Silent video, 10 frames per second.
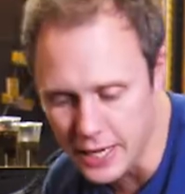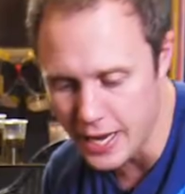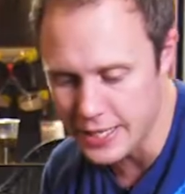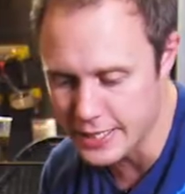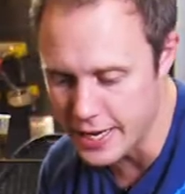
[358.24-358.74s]

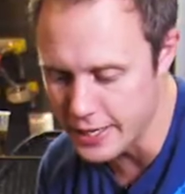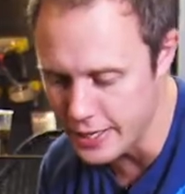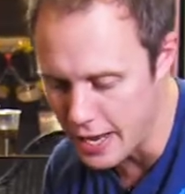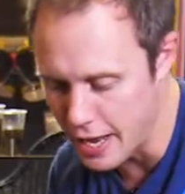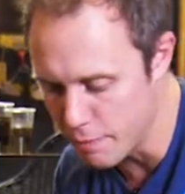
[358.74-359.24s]
case,
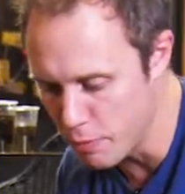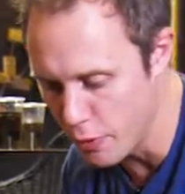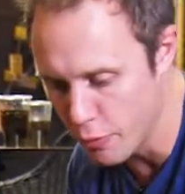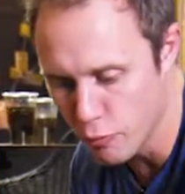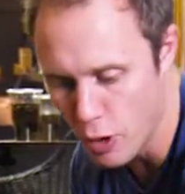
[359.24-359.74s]
Tendon have
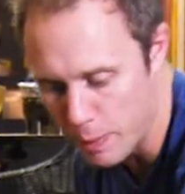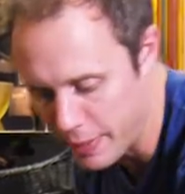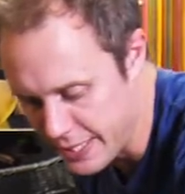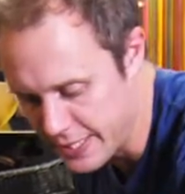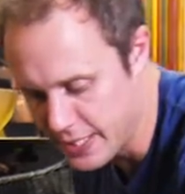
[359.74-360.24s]
put the rope
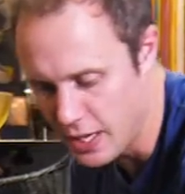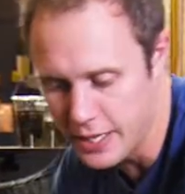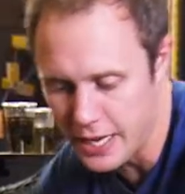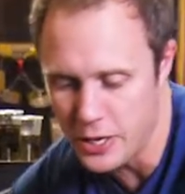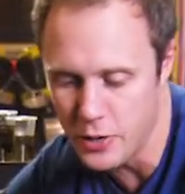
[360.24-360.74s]

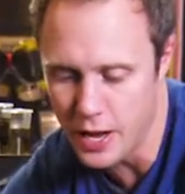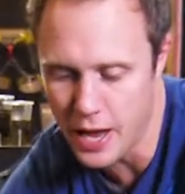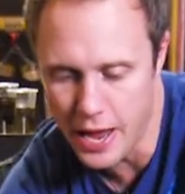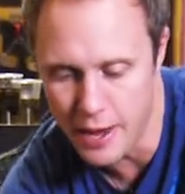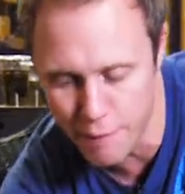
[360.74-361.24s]
inside, and you
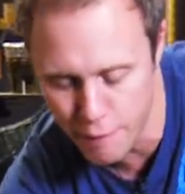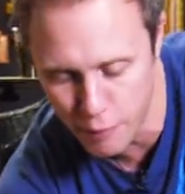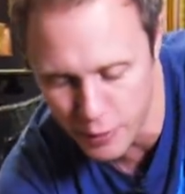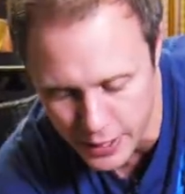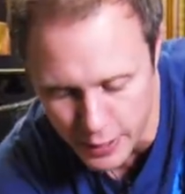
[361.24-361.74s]
get a
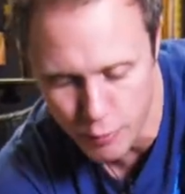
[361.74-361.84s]
free